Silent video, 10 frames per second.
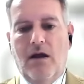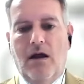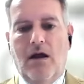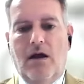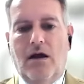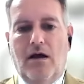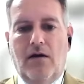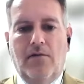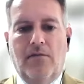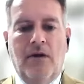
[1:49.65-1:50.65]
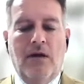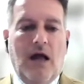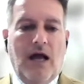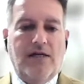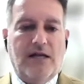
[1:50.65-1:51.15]
Um,
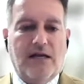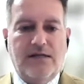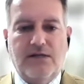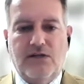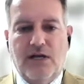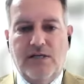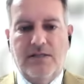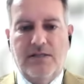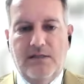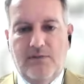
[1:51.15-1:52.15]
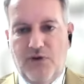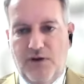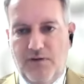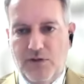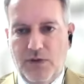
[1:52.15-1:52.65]
as I suggested in
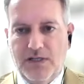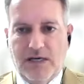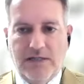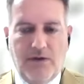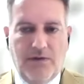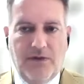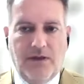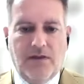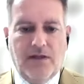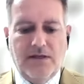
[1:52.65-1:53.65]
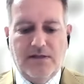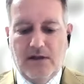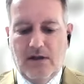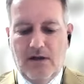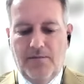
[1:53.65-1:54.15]
previous weeks, I don't think these
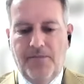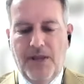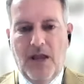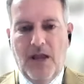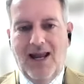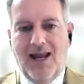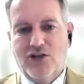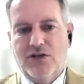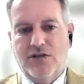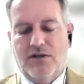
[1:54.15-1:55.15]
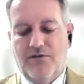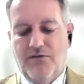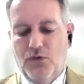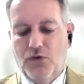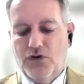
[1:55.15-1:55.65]
uh, elections,
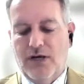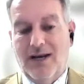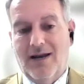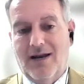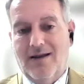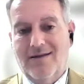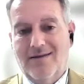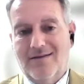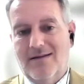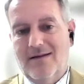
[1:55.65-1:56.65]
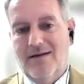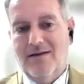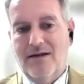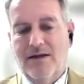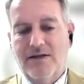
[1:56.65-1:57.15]
unfortunately, like uh,
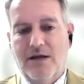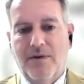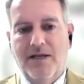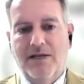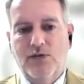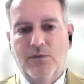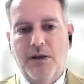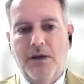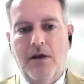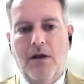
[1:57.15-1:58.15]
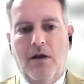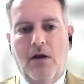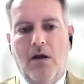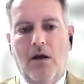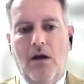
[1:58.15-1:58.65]
the last couple of years, will be
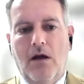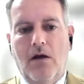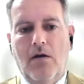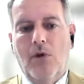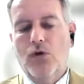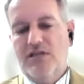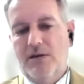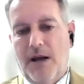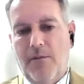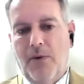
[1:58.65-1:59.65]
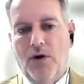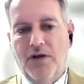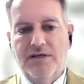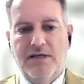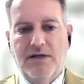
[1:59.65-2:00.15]
uh, mostly about
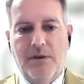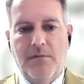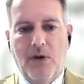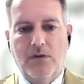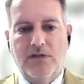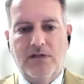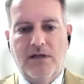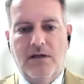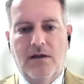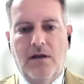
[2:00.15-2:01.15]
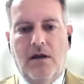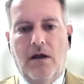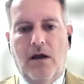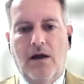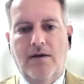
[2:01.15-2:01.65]
policy. It'll be mostly,
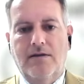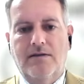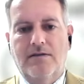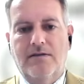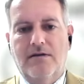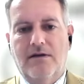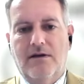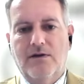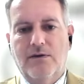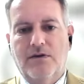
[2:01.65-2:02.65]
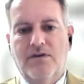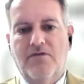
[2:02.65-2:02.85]
uh, you know, sort